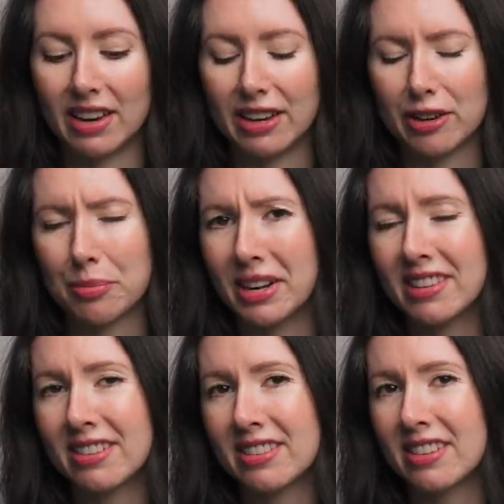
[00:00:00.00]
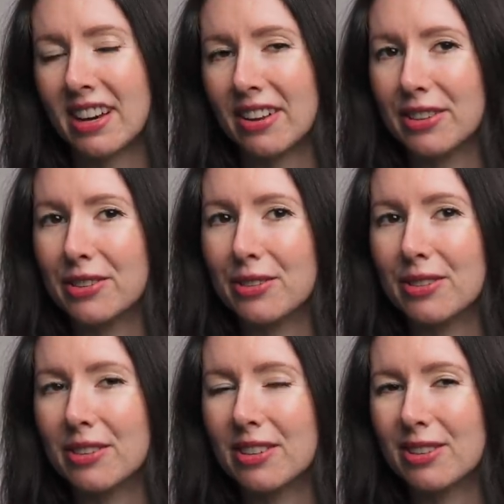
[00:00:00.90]
and your brain starts to tell
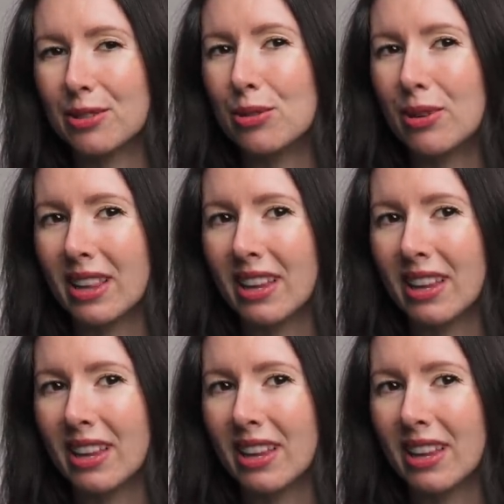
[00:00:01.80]
you, ooh, I